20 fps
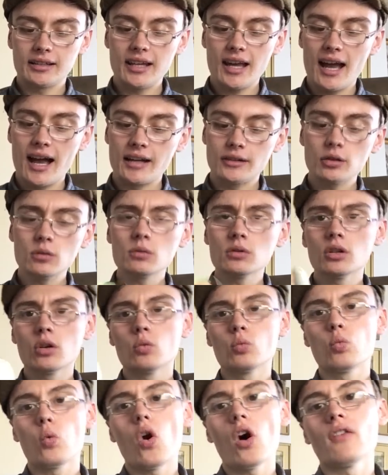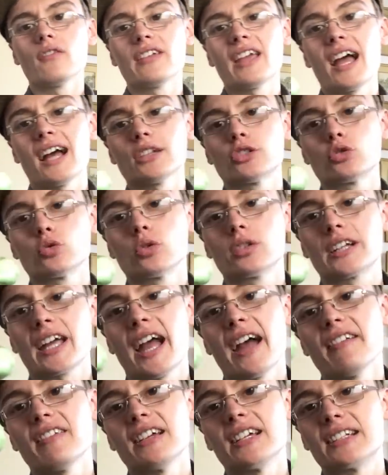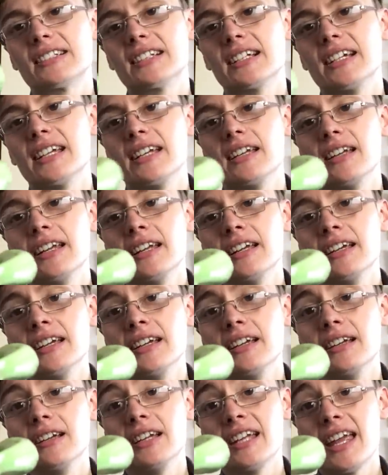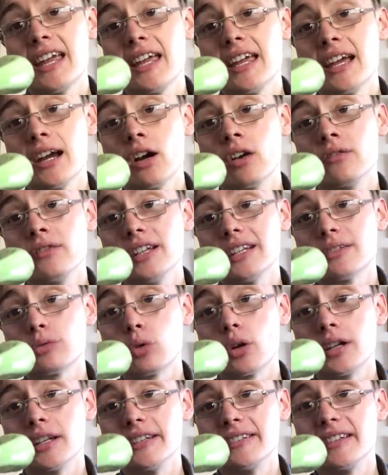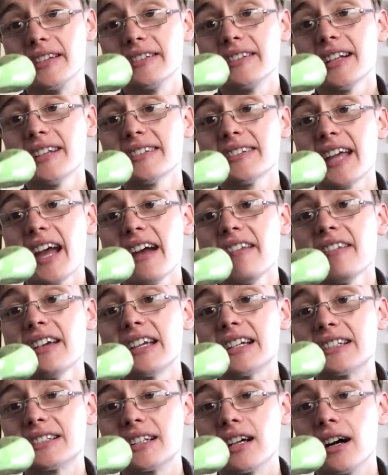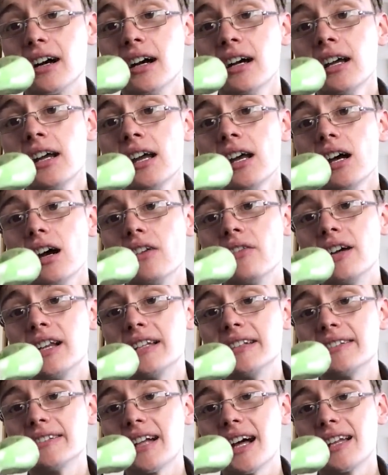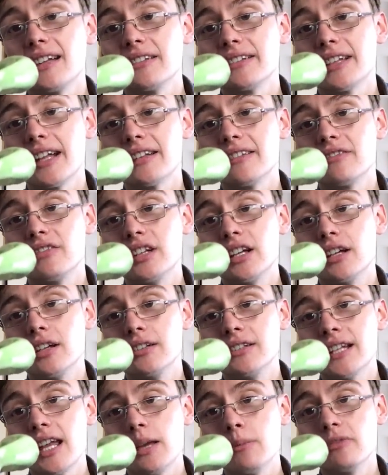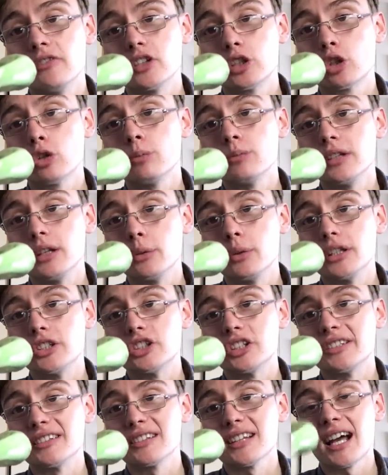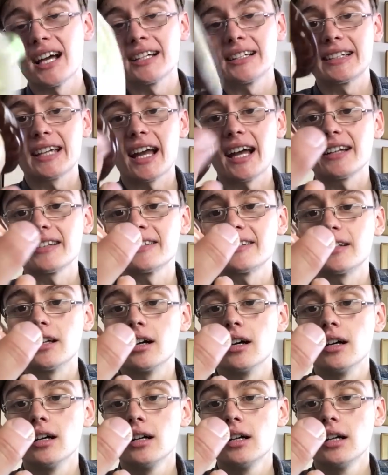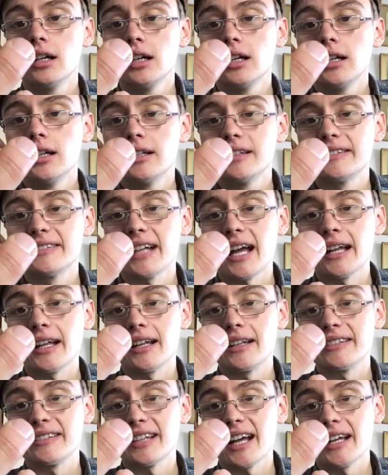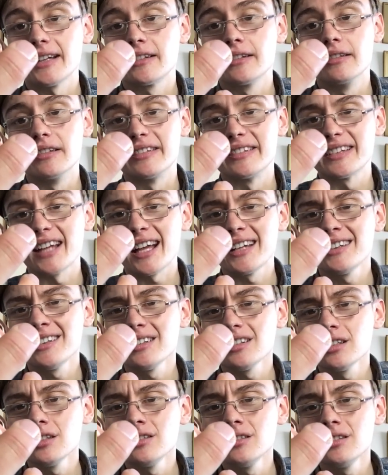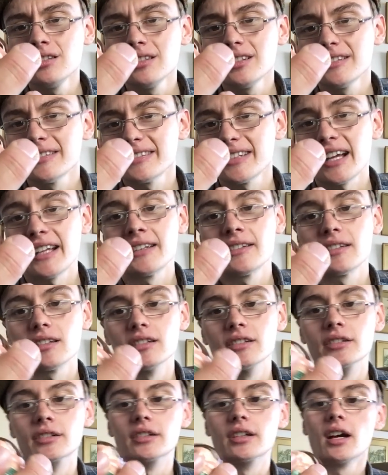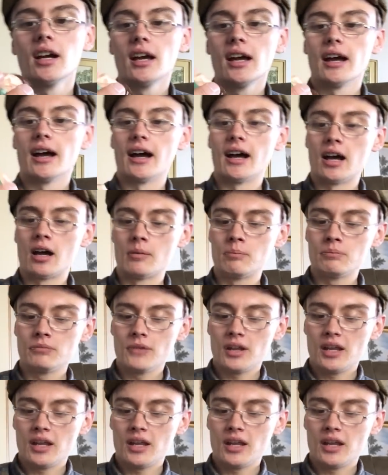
yeah, I don't know what the actual character here on this one is. It says character, and then it says the name of the company, which is Lancaster Sad, Sad, Sandland, Sandland. Um,